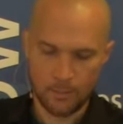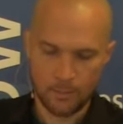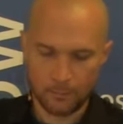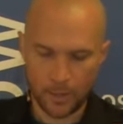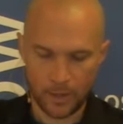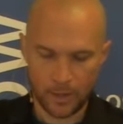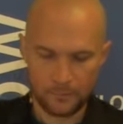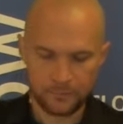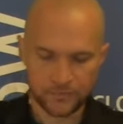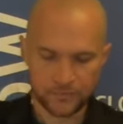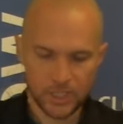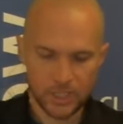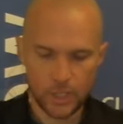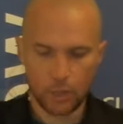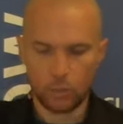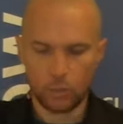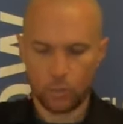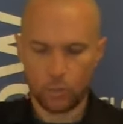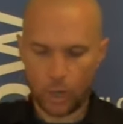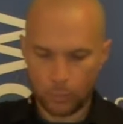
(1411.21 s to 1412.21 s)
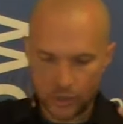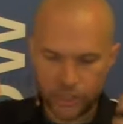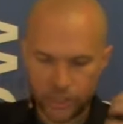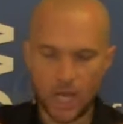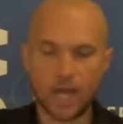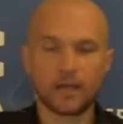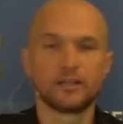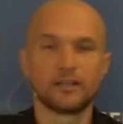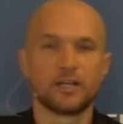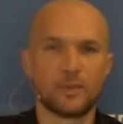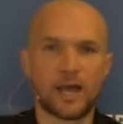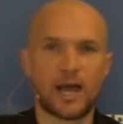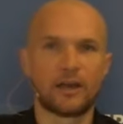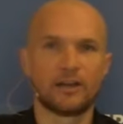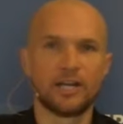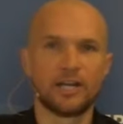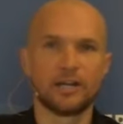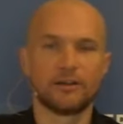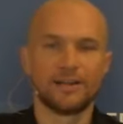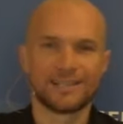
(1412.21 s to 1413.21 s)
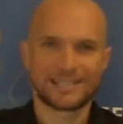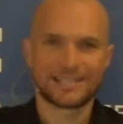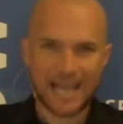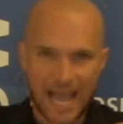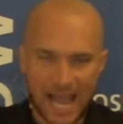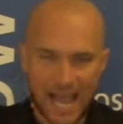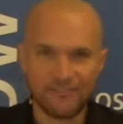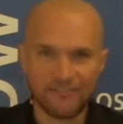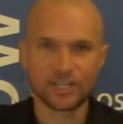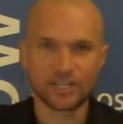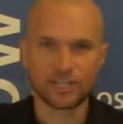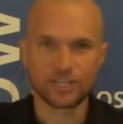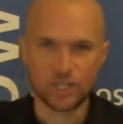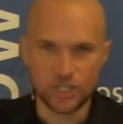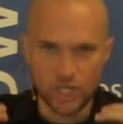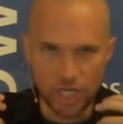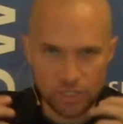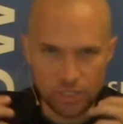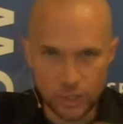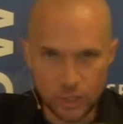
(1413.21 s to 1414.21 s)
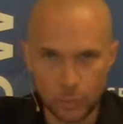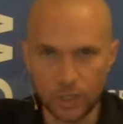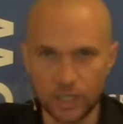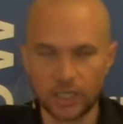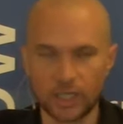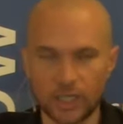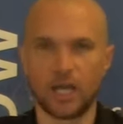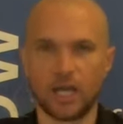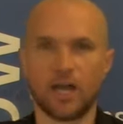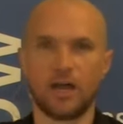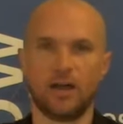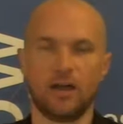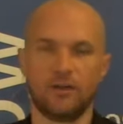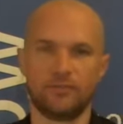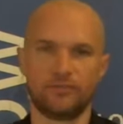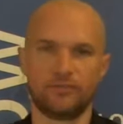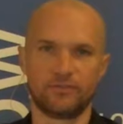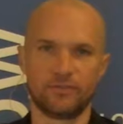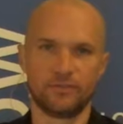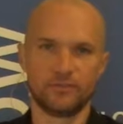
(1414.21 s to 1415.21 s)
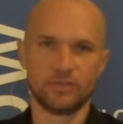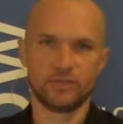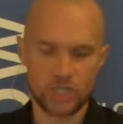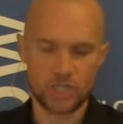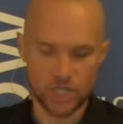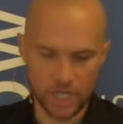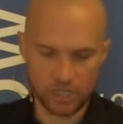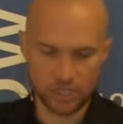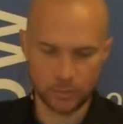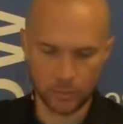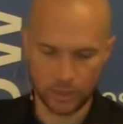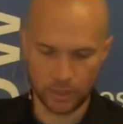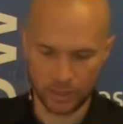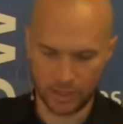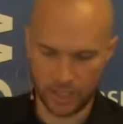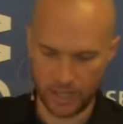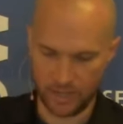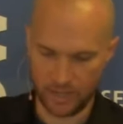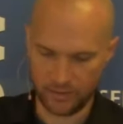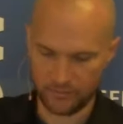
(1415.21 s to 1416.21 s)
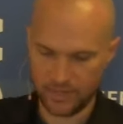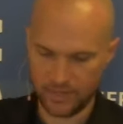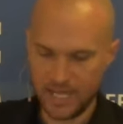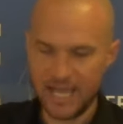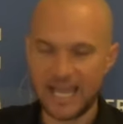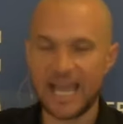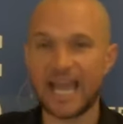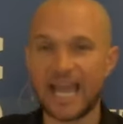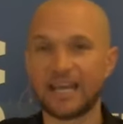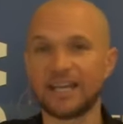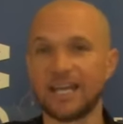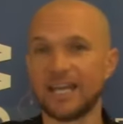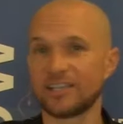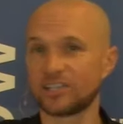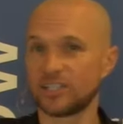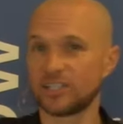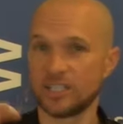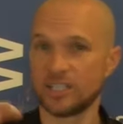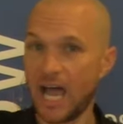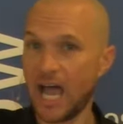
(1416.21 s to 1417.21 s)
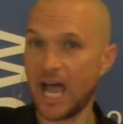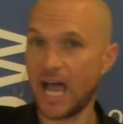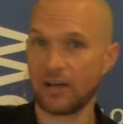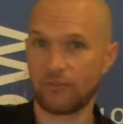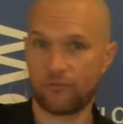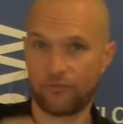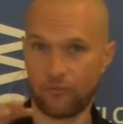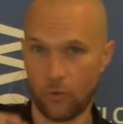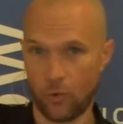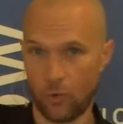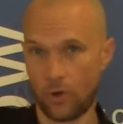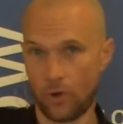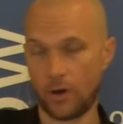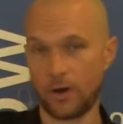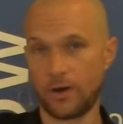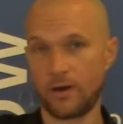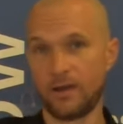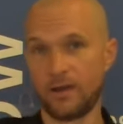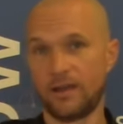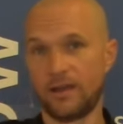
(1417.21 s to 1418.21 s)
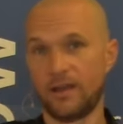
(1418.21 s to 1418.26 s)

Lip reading: But what we're talking about here is having genuine love, and it's not for